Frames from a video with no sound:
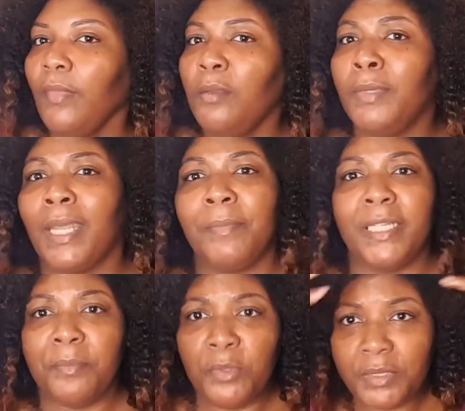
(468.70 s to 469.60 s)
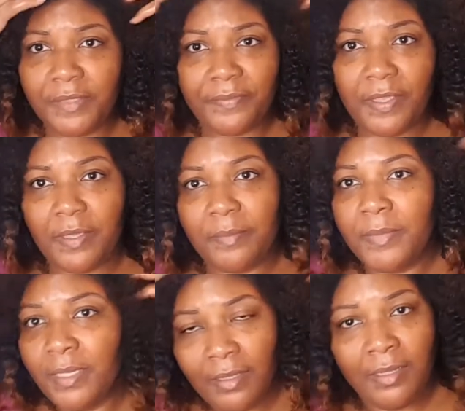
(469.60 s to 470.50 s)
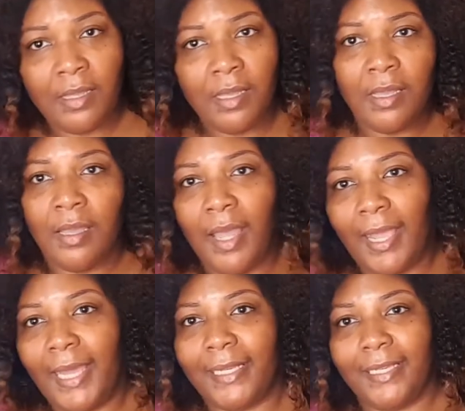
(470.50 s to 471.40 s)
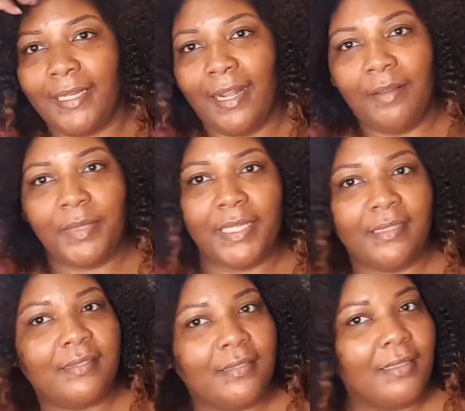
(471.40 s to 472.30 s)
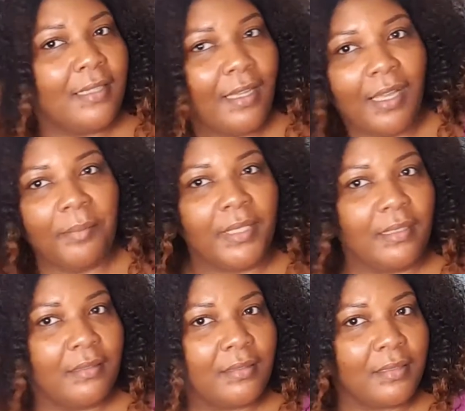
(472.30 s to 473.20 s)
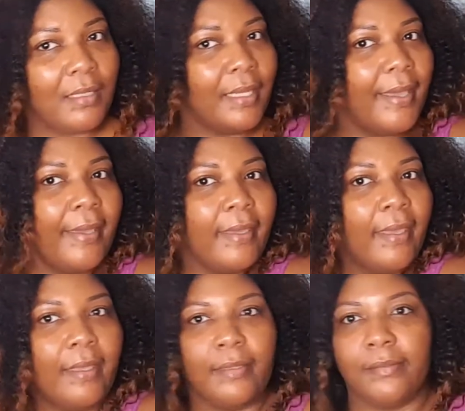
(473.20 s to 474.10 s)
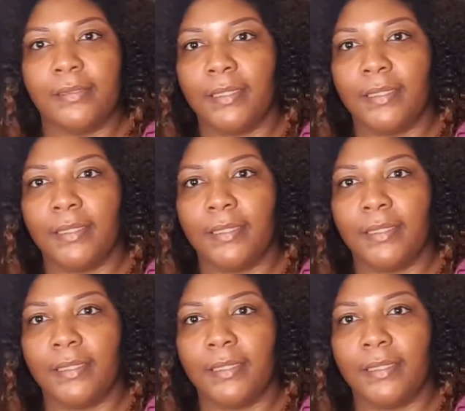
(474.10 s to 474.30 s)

When I'm in the mood to film, I gotta get it out because I've been slacking.